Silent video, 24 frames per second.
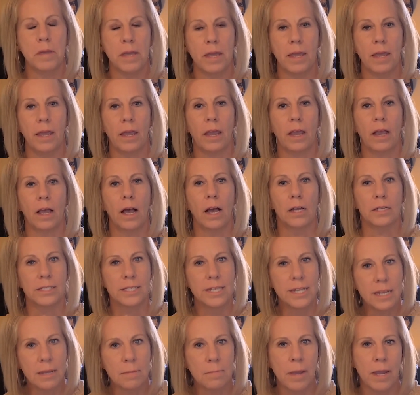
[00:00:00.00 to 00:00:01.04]
being a
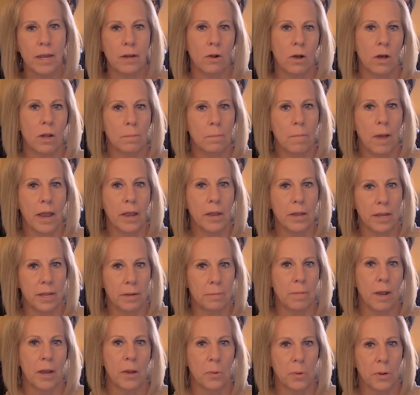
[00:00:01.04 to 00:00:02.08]
teammate
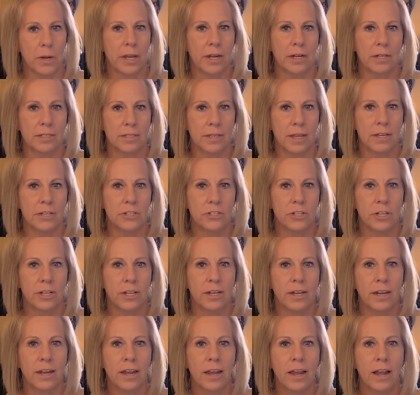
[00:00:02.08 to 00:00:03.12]
in my
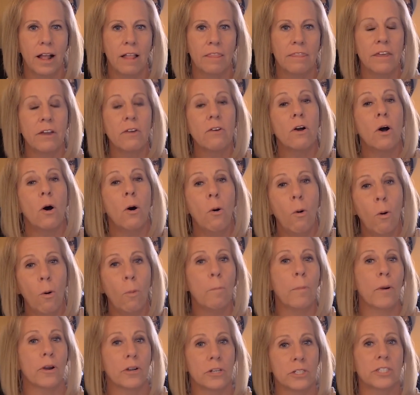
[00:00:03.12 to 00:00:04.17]
organization. They're a
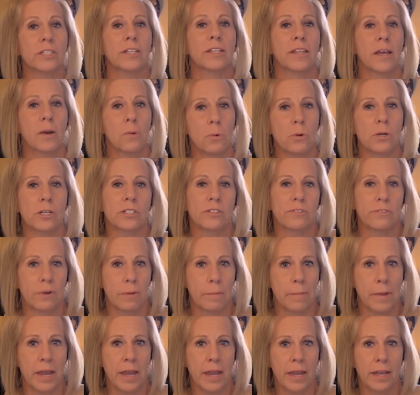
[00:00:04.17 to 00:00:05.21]
whole person that works for
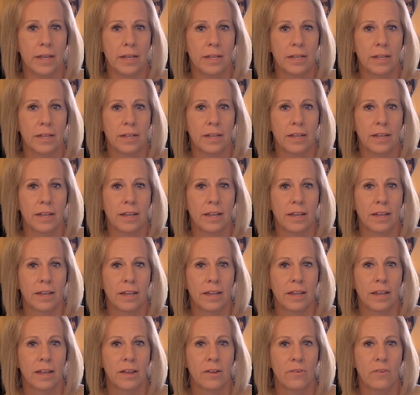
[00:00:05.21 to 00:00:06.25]
me,
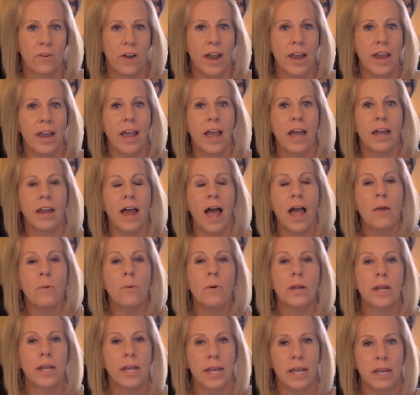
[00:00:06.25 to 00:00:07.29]
right? And I
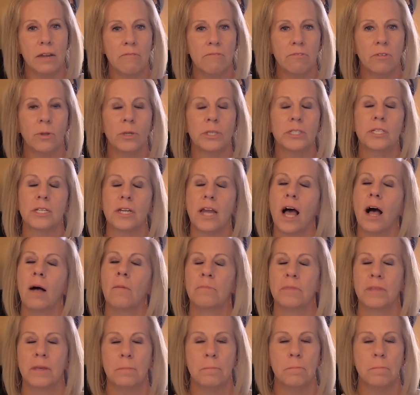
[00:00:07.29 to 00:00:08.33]
want to influence and
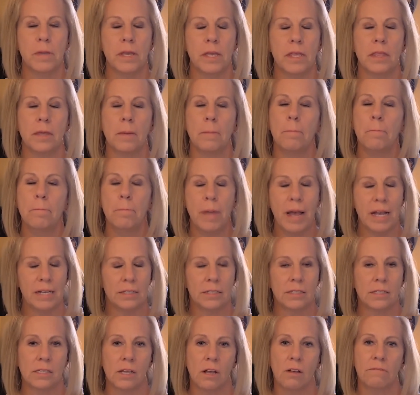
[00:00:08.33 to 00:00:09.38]
help them be the
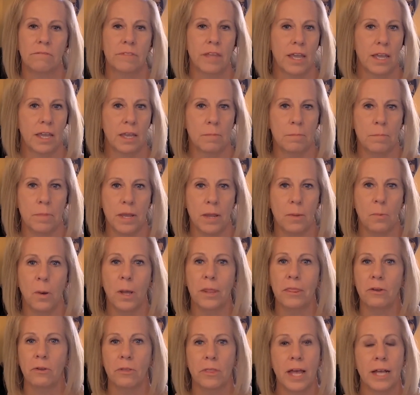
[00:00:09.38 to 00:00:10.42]
best self they can be,
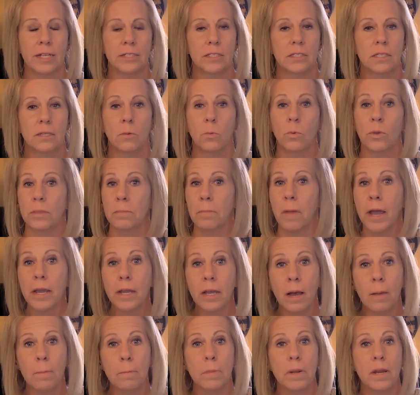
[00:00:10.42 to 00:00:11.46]
whether that's with my
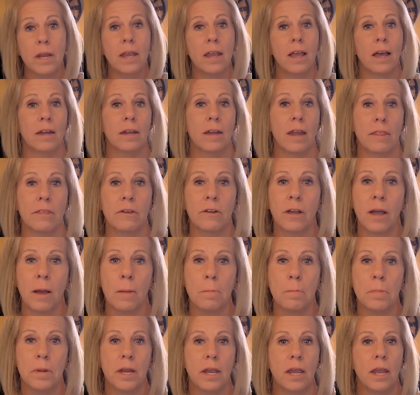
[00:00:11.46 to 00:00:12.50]
company, another
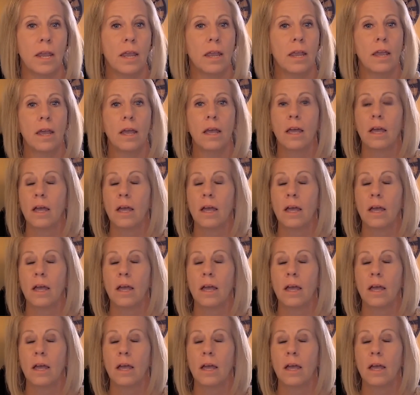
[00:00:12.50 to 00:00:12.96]
company,